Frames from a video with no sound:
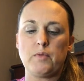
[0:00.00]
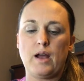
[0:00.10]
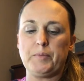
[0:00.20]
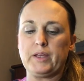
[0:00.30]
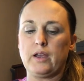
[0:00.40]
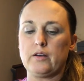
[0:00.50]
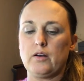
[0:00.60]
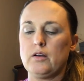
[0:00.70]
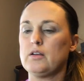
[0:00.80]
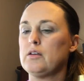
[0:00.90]

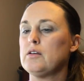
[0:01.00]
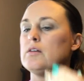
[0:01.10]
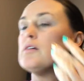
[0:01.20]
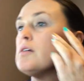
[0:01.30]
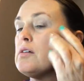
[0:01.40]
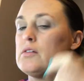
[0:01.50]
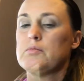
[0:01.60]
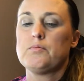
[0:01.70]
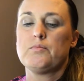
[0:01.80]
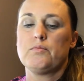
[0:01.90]
applicator.
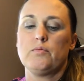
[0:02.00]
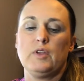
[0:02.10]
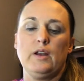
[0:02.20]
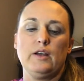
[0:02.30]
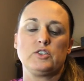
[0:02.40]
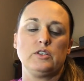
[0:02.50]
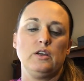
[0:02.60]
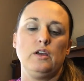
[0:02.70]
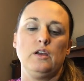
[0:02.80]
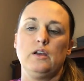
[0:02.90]
And
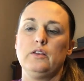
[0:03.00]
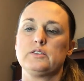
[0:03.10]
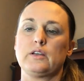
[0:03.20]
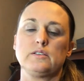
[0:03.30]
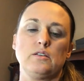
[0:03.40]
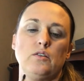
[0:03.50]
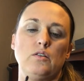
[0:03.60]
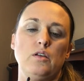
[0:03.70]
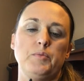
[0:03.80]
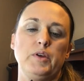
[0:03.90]
actually, it looks like it's a little
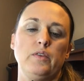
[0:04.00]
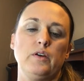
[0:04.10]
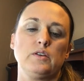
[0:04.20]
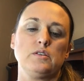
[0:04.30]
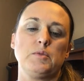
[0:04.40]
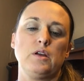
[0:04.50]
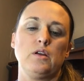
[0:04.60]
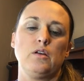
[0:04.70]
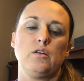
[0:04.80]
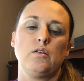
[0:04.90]
clumpy on there, so I'm
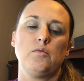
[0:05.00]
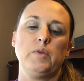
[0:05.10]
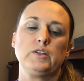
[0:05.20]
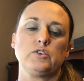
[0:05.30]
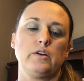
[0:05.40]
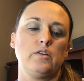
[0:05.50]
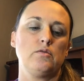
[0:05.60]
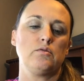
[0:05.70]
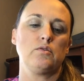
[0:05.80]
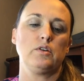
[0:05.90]
gonna make sure I
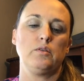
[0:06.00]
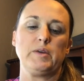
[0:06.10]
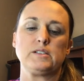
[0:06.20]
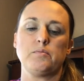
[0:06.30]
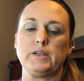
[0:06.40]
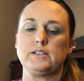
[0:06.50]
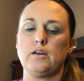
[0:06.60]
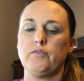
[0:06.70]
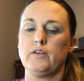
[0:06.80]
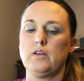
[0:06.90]
don't really mess up myself.